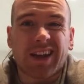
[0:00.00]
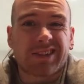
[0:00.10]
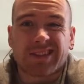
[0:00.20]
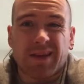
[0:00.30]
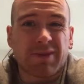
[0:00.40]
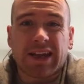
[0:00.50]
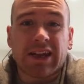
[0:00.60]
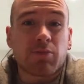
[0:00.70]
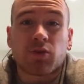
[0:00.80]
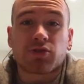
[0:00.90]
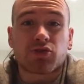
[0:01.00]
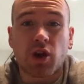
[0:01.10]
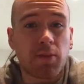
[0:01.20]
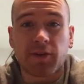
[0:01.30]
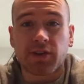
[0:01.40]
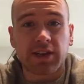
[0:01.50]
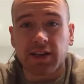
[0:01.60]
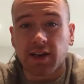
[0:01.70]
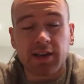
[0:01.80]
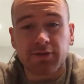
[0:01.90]
accepting any more drama into your
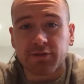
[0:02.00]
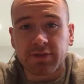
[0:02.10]
life.